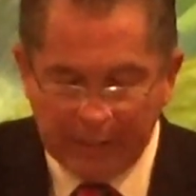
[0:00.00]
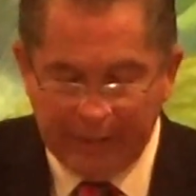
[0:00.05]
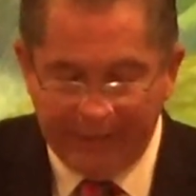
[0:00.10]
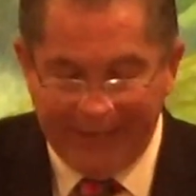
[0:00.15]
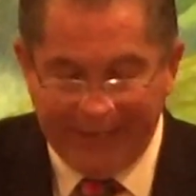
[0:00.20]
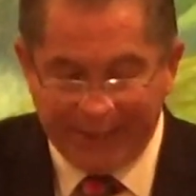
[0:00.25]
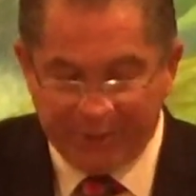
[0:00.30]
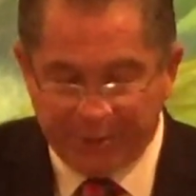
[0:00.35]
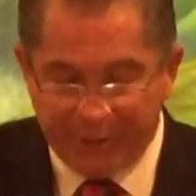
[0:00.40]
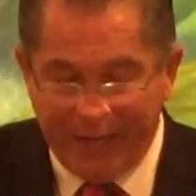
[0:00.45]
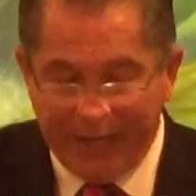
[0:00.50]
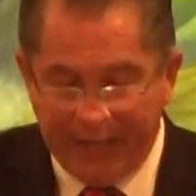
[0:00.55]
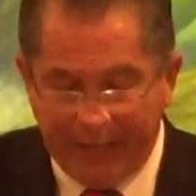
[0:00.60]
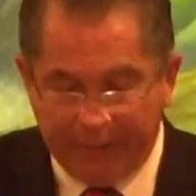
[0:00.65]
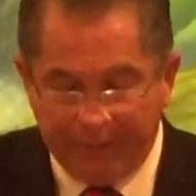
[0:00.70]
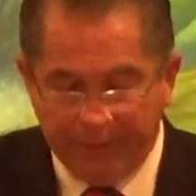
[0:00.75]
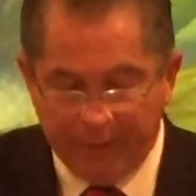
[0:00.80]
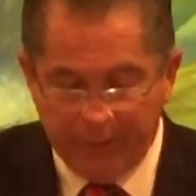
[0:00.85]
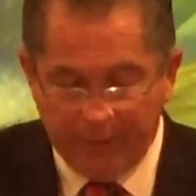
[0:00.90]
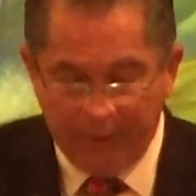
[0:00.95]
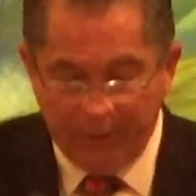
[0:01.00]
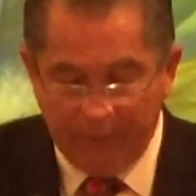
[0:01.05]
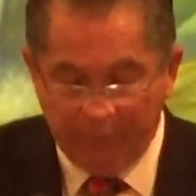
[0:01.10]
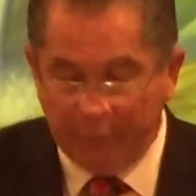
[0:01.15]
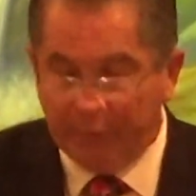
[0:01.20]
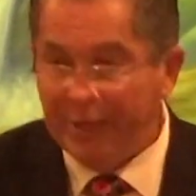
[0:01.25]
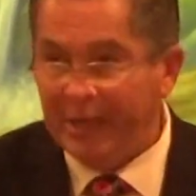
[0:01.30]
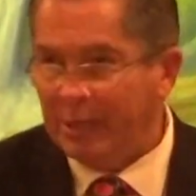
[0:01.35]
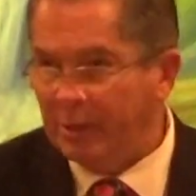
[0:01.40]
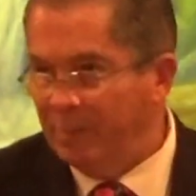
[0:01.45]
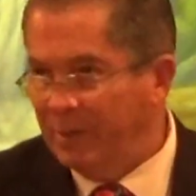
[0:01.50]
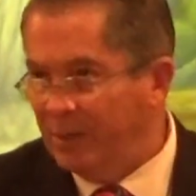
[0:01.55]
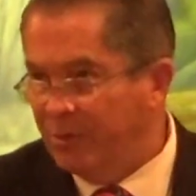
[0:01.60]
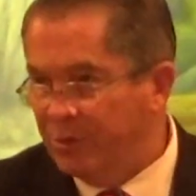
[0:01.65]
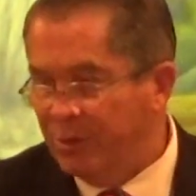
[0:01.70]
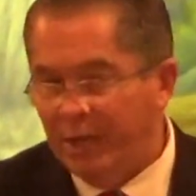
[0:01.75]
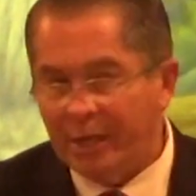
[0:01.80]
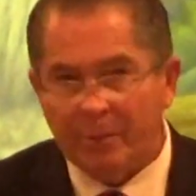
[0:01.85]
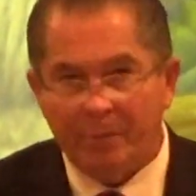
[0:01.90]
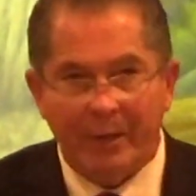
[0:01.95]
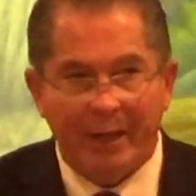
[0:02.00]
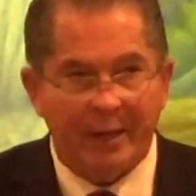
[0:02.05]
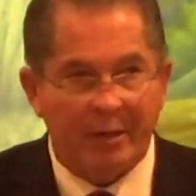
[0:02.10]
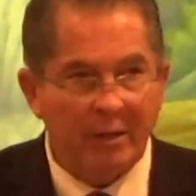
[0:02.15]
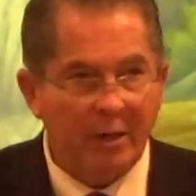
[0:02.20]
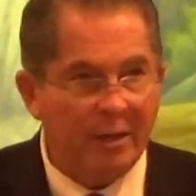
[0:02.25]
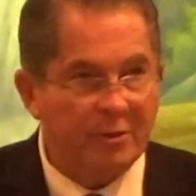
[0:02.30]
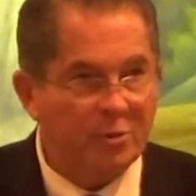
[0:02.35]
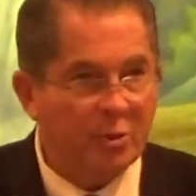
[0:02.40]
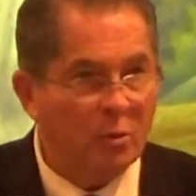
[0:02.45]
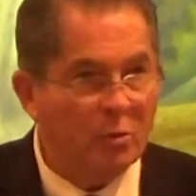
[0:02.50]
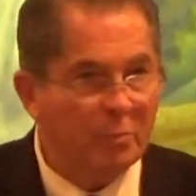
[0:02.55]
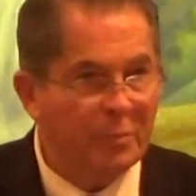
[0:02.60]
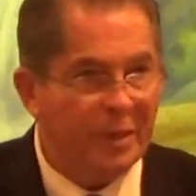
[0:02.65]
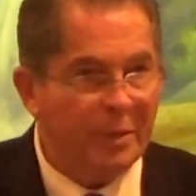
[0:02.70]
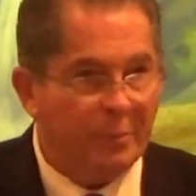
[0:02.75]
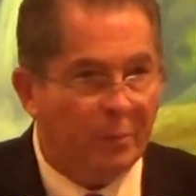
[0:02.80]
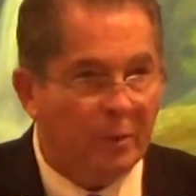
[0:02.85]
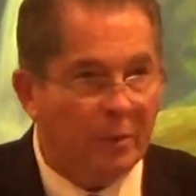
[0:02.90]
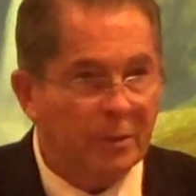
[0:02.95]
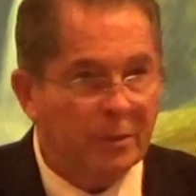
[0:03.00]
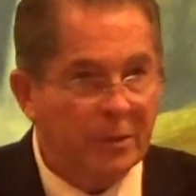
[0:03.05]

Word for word: That's sad for that to be said about God's own people.